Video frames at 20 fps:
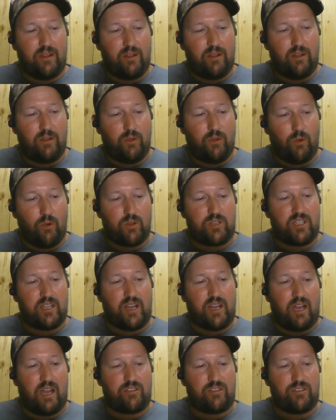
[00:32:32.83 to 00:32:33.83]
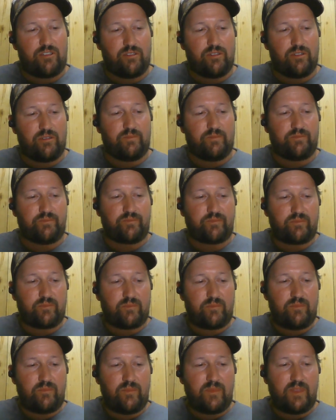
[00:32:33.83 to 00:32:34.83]
Lawton how to
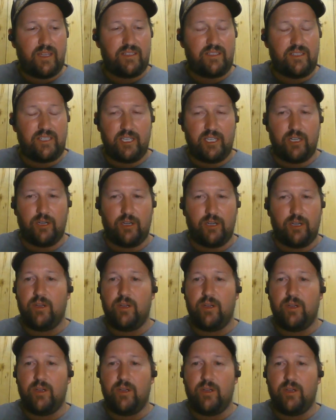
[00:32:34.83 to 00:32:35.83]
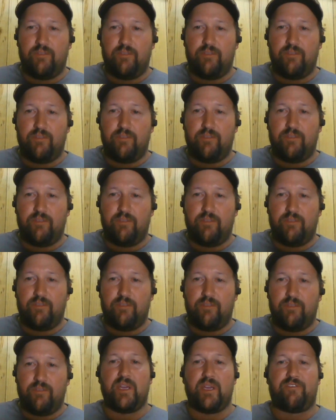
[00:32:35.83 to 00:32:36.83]
deal. Obviously, you did him a
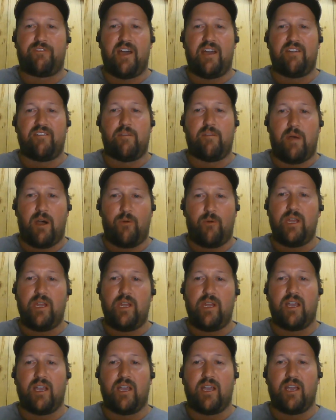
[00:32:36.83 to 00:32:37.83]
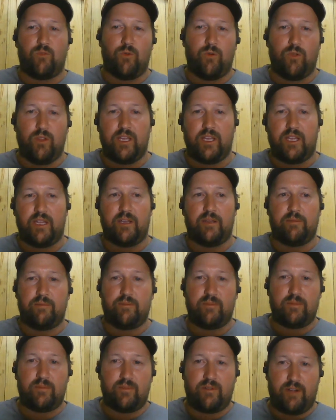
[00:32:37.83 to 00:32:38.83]
big favor by weeding out all the
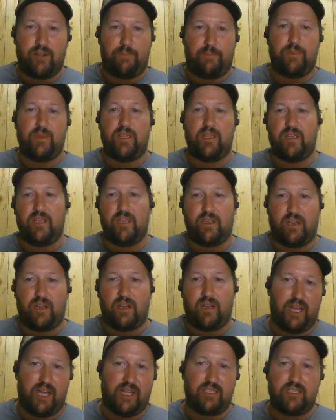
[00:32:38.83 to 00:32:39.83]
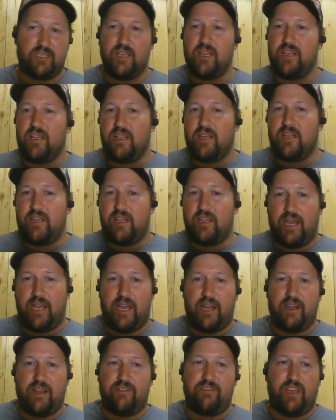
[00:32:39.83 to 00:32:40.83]
crappy clients, and
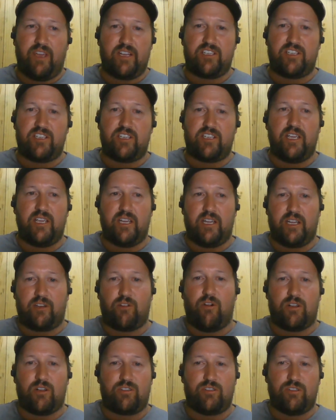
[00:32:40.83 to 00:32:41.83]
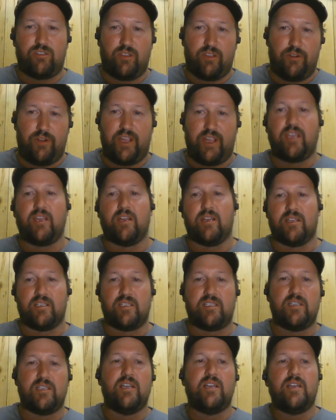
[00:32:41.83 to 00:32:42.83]
eventually it got to the regulars.
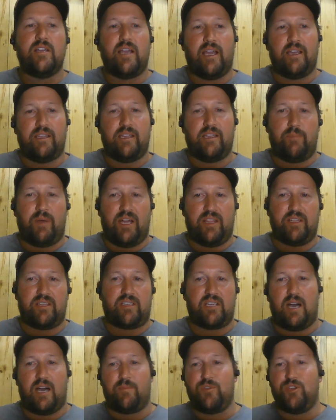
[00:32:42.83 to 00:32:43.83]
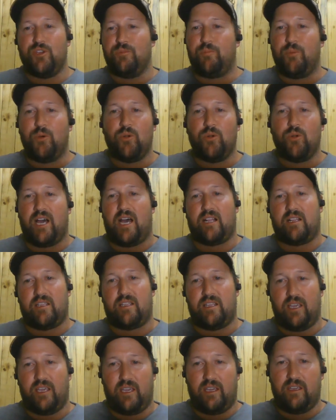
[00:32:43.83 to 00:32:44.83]
And then by the time you pulled out
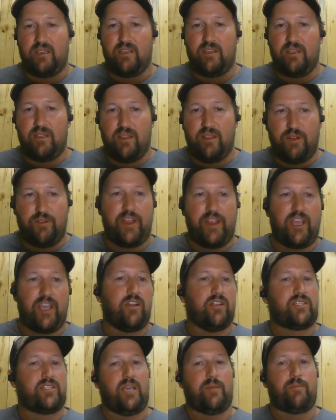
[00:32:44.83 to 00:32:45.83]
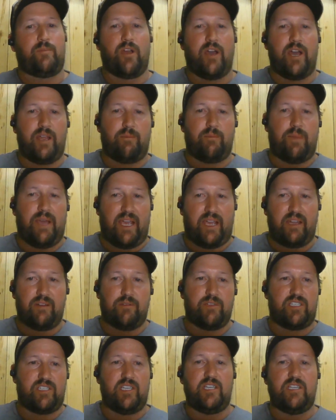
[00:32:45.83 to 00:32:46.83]
there, the regulars kept going back, and it
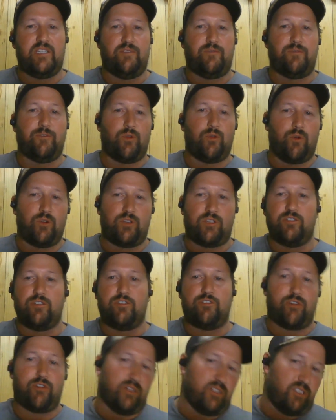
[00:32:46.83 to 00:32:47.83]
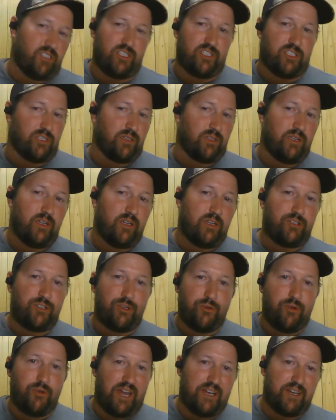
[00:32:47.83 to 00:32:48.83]
was easy for Lawton to transition to
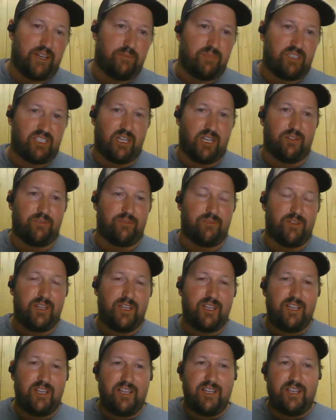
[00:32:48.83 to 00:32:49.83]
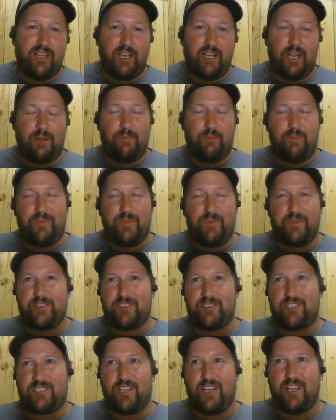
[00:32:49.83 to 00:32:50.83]
run it himself.
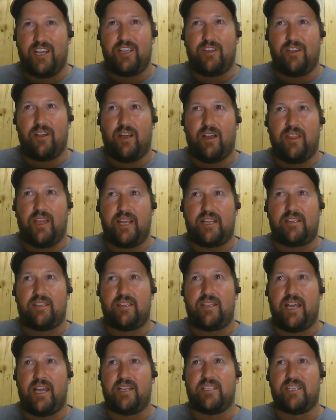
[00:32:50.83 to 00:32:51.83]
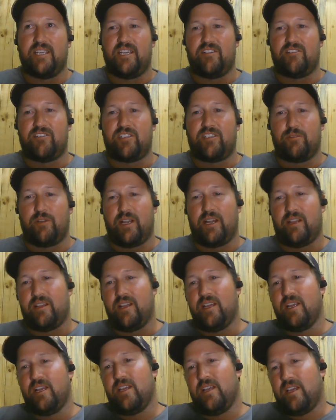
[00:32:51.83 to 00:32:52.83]
So yeah, that is an interesting one.
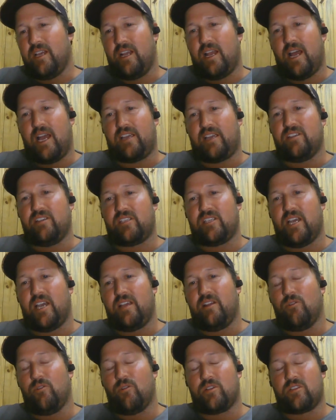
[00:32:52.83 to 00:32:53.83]
And like you say, Lawton's